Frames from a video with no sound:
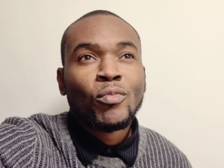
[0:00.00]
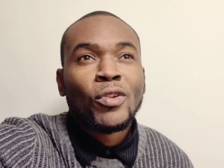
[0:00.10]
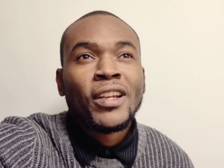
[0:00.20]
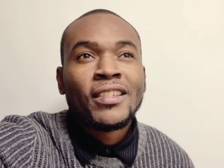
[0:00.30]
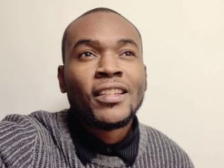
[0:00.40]

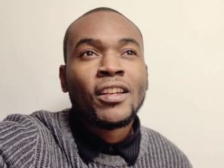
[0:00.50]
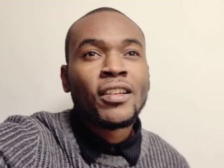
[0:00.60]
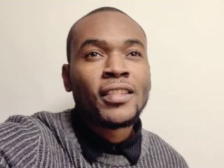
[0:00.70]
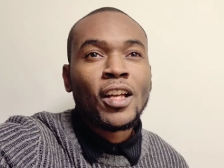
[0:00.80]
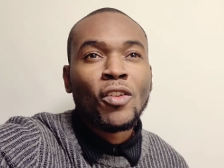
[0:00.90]
praising
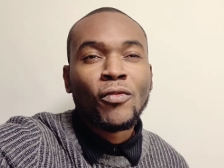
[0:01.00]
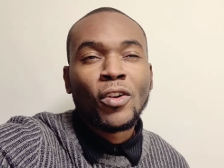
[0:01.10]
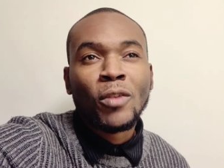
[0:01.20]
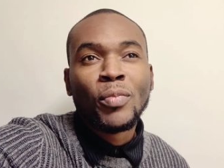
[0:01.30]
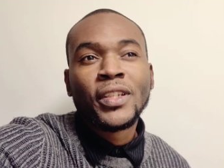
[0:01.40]
yourself
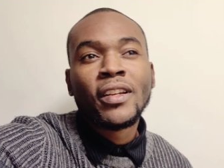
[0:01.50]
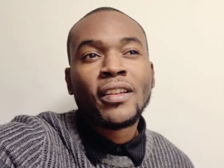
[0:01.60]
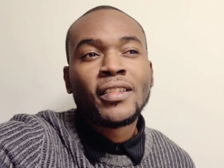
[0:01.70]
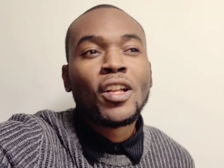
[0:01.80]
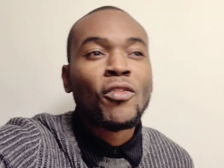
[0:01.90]
or putting
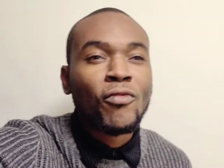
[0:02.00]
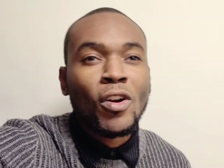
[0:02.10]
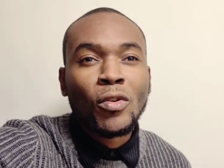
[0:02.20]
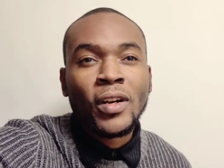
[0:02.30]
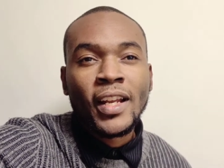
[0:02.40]
yourself
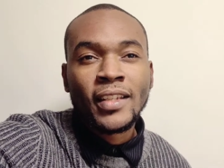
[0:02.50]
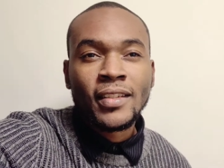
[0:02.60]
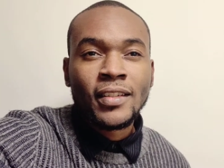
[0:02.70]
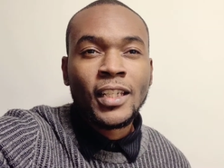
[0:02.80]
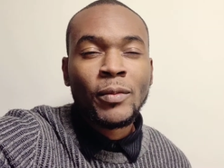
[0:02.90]
forward
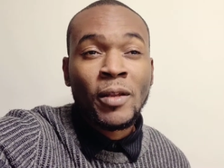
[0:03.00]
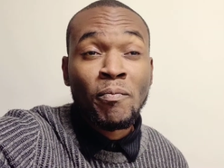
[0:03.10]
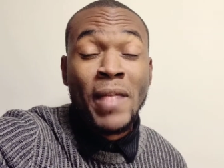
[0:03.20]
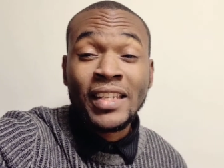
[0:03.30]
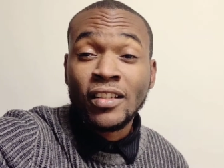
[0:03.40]
as
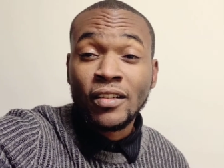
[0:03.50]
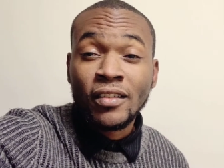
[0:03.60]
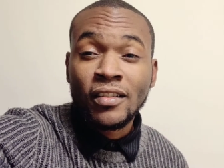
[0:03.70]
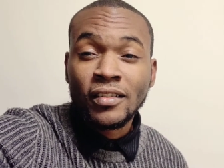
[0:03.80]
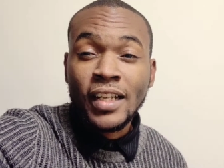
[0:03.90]
seeming
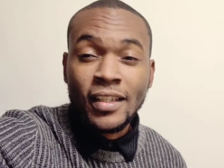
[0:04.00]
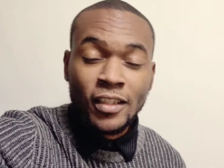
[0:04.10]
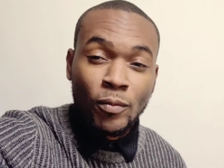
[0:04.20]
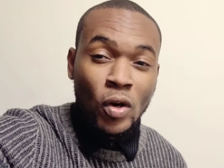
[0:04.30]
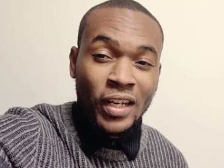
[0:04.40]
better than
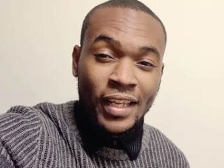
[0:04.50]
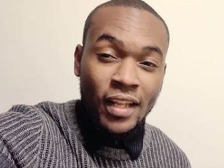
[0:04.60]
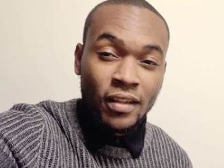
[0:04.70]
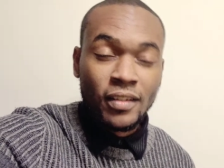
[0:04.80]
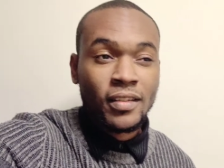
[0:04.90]
somebody
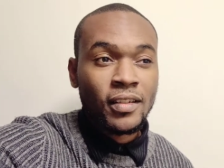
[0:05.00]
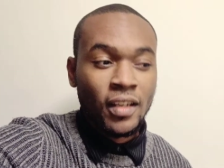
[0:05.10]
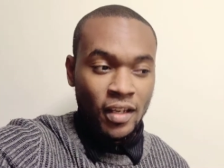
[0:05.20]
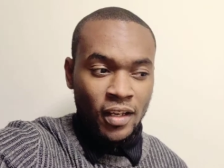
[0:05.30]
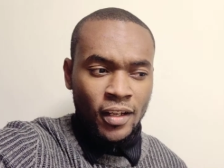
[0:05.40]

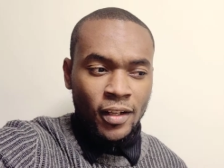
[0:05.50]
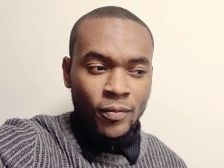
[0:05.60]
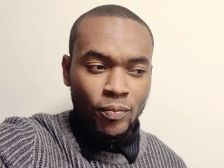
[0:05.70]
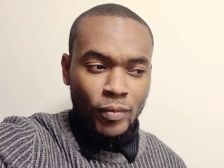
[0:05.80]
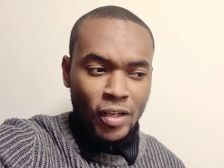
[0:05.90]
else,
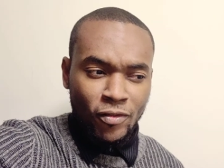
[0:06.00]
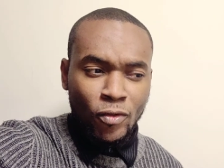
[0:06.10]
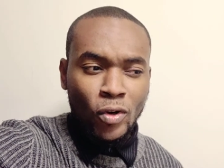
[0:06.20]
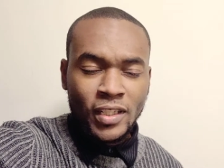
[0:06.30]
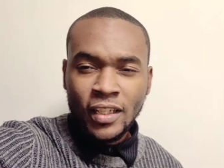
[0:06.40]
but
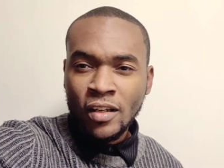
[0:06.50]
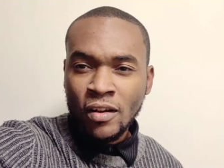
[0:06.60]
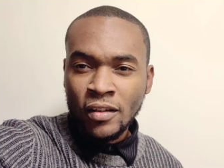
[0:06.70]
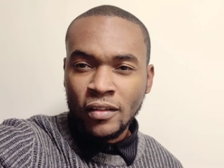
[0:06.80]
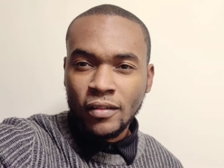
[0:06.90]
focusing
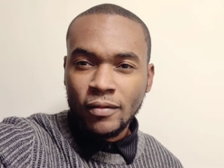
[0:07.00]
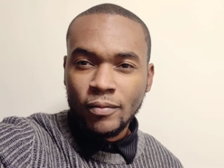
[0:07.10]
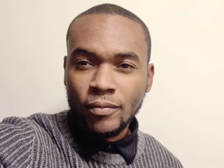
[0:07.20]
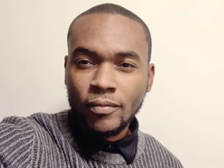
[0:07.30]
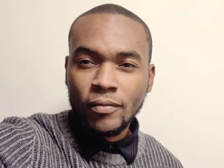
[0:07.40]
on
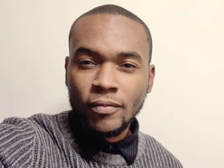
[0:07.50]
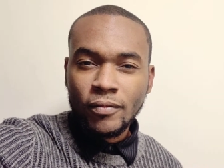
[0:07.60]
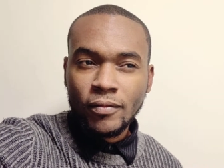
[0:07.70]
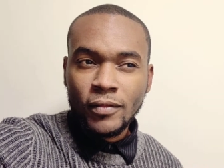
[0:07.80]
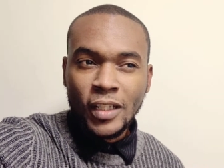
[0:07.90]

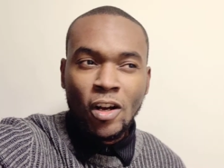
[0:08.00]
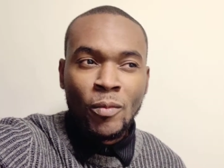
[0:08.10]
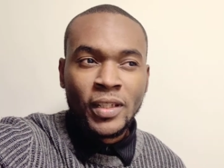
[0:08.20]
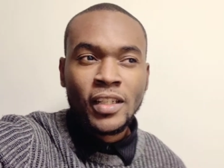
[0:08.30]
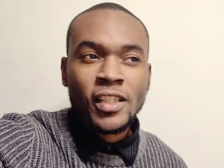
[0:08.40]
the
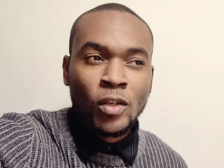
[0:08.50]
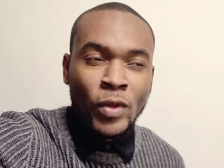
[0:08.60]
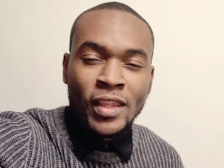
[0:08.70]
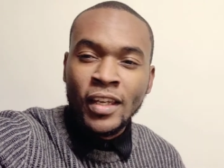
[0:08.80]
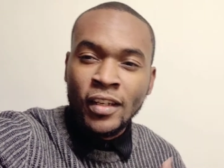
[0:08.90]
competition
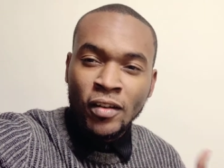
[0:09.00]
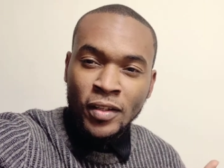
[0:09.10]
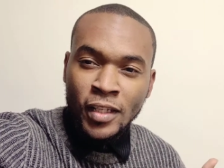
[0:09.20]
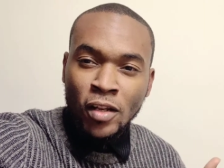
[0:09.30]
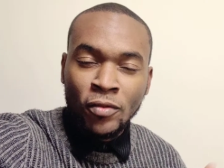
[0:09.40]
within
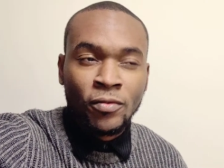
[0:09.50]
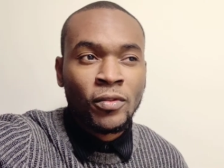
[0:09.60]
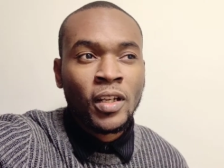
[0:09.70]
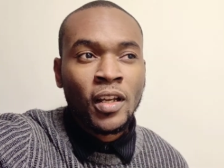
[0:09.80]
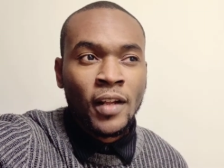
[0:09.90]

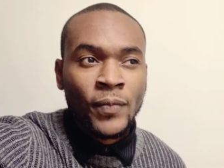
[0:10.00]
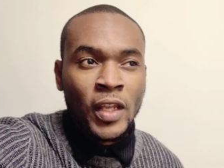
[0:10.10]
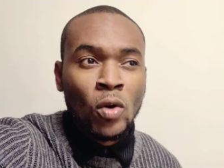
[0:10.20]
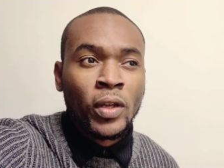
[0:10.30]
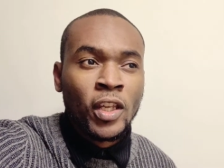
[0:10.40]
yourself.
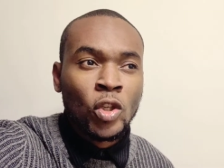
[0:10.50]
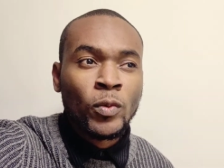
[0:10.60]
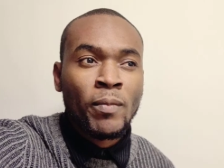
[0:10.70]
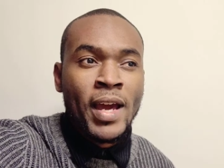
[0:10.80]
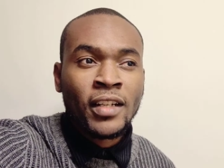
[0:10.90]
How can
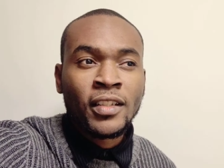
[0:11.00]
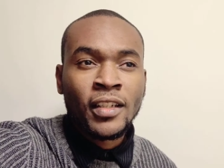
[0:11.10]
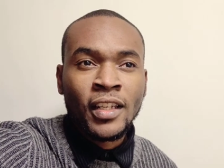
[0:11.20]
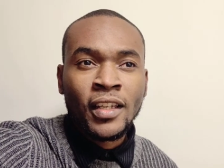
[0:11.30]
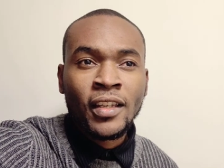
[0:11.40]
you be better
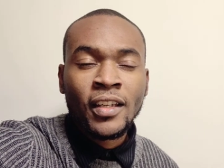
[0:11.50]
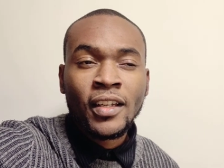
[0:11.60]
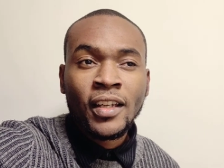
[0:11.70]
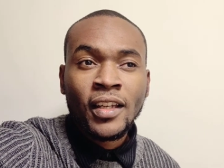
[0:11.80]
today